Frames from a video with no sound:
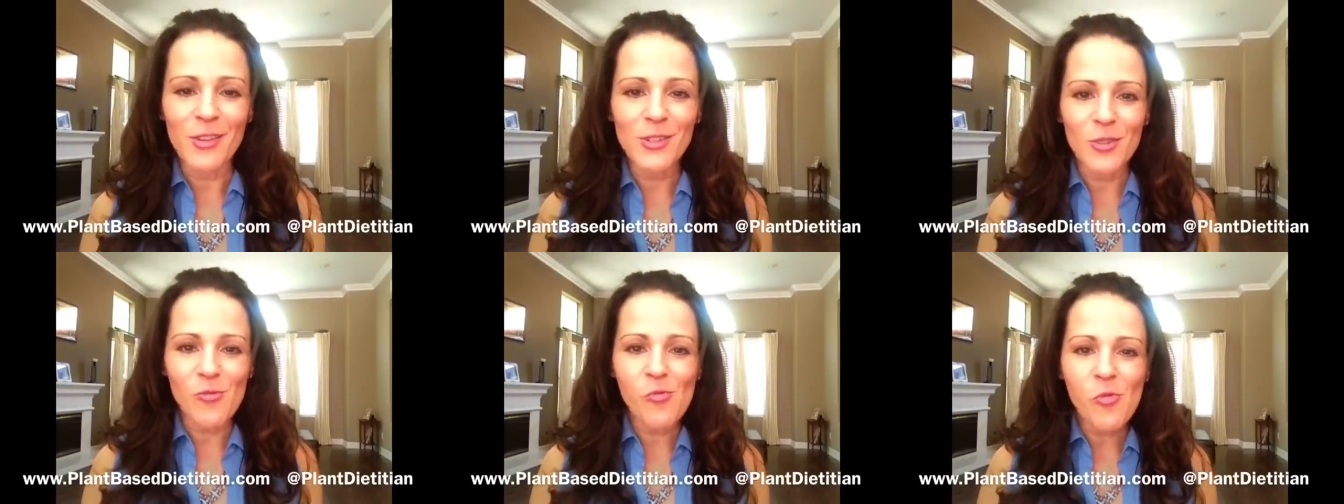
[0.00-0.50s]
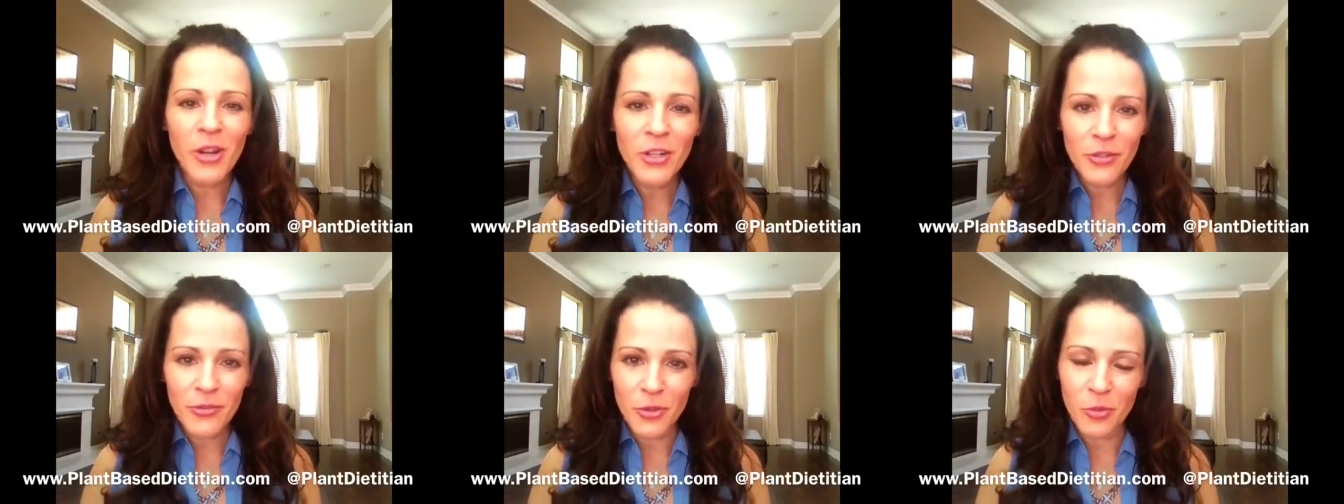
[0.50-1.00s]
Those are
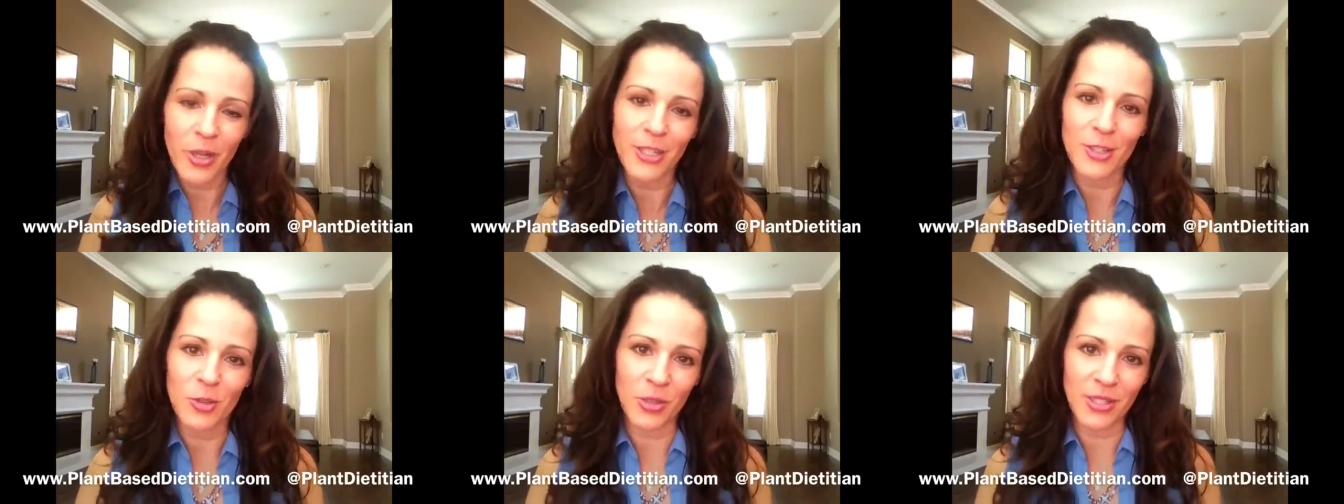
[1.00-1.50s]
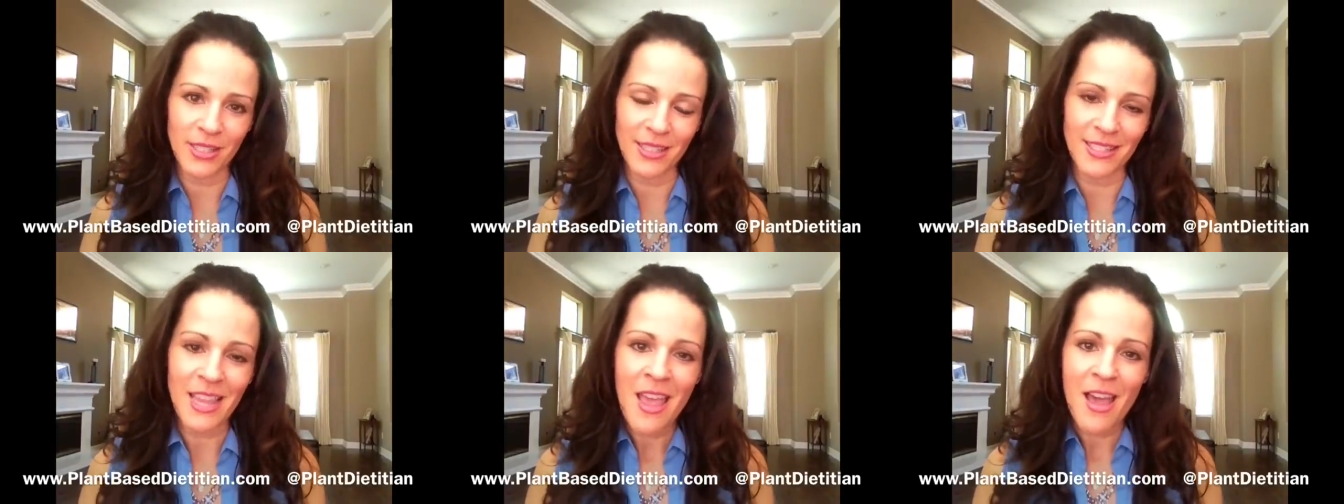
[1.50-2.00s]
wonderful rich
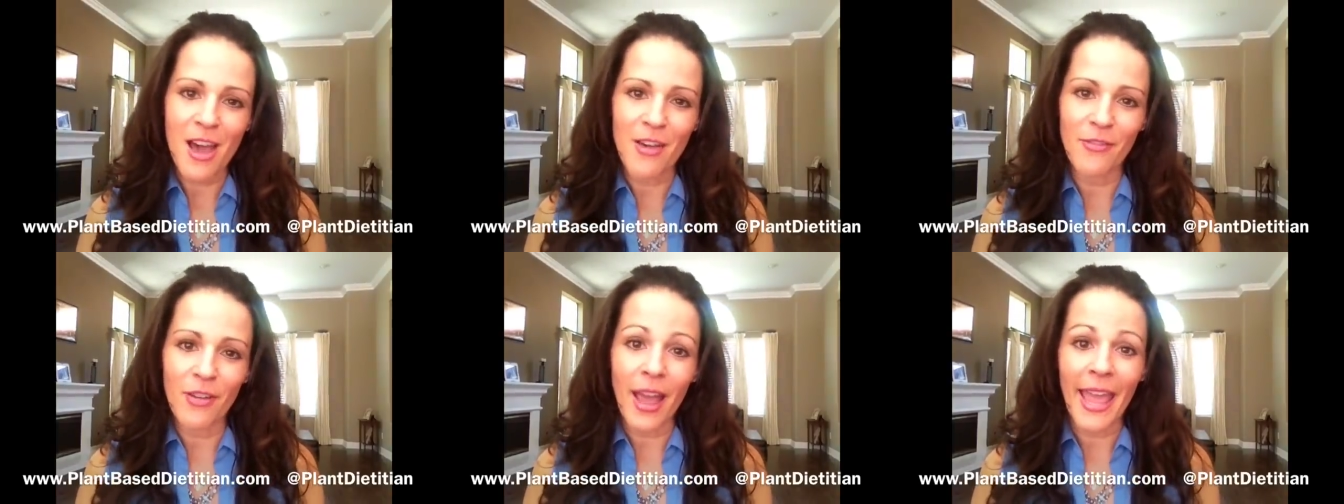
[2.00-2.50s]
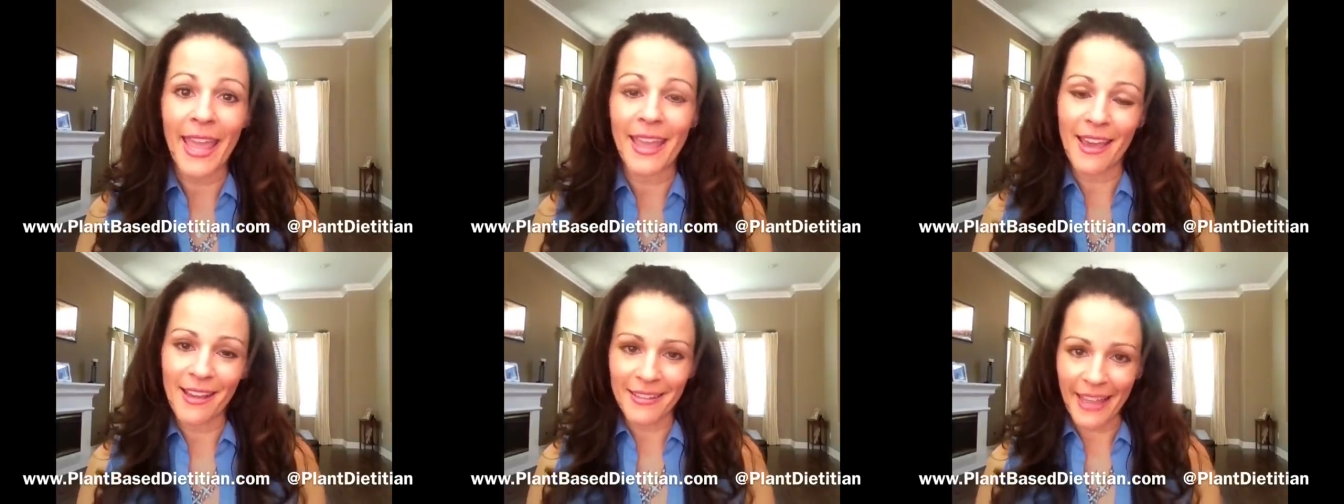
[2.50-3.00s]
sources of
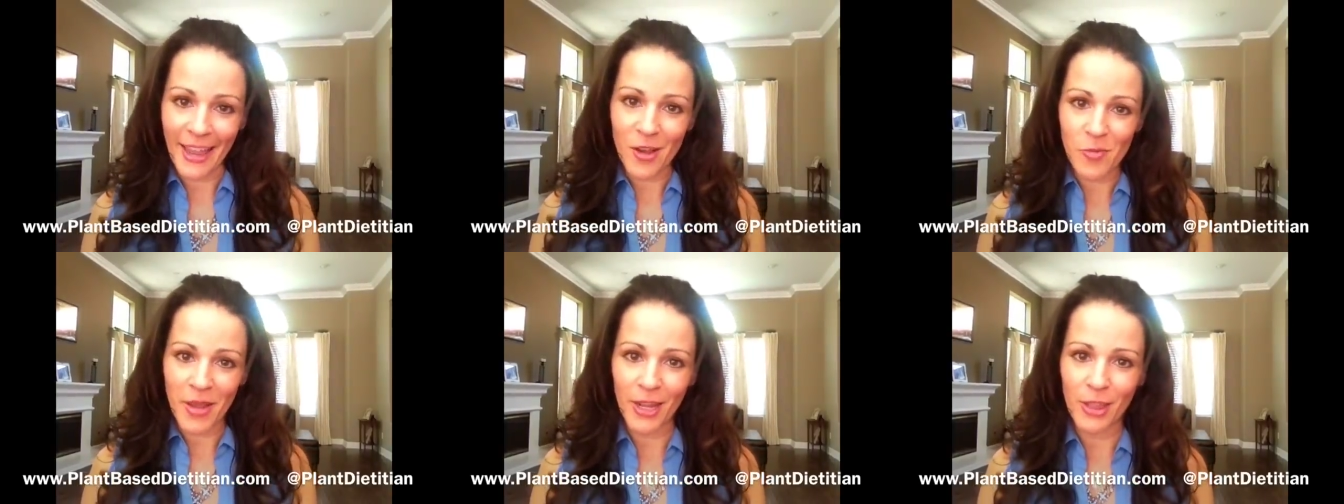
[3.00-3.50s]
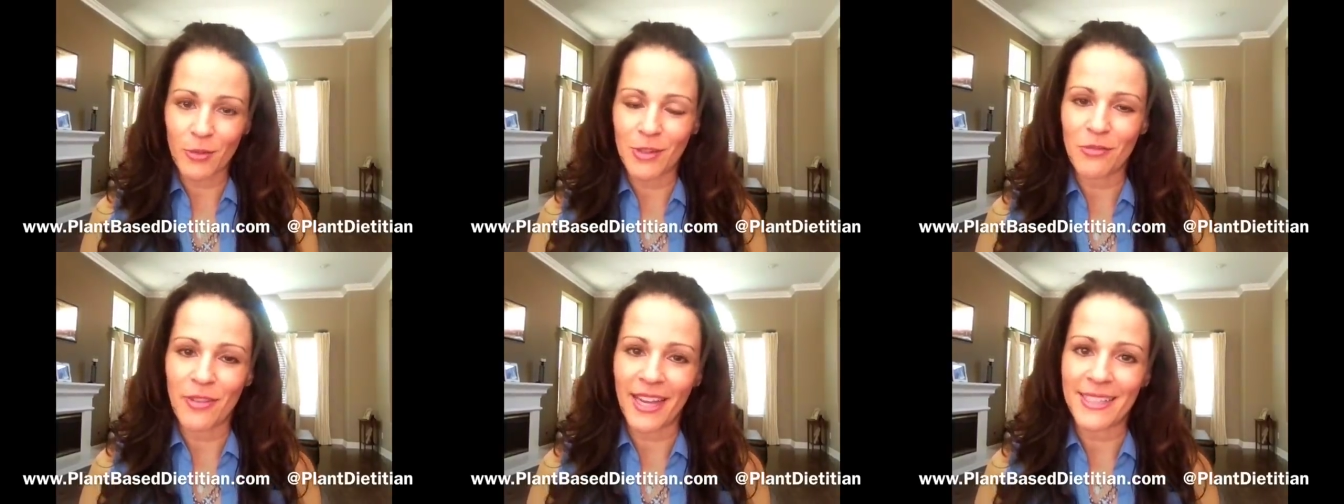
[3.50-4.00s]
ALA omega 3
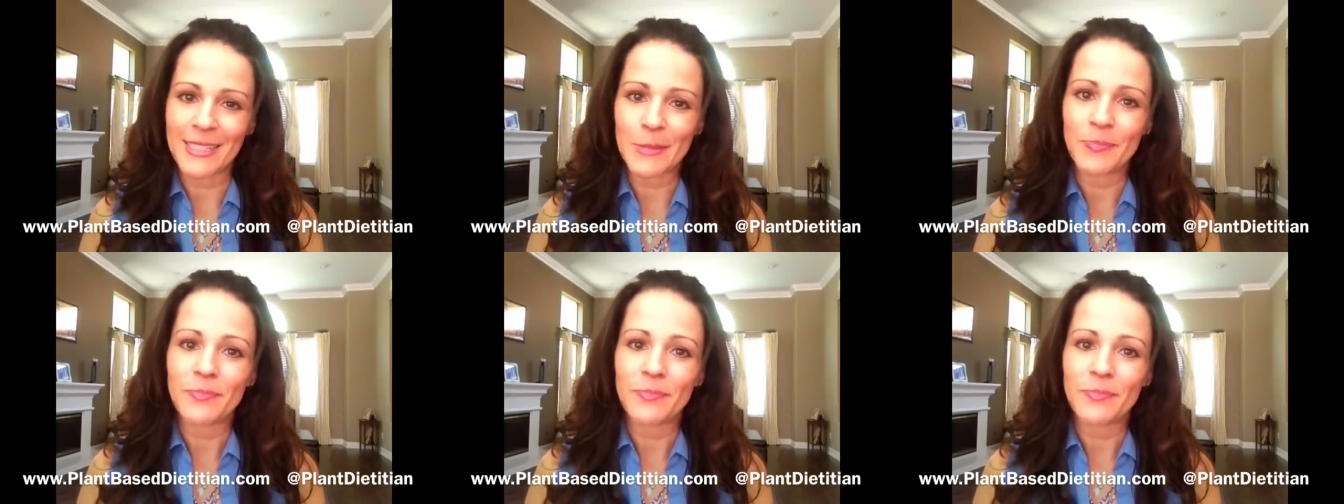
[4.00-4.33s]
fats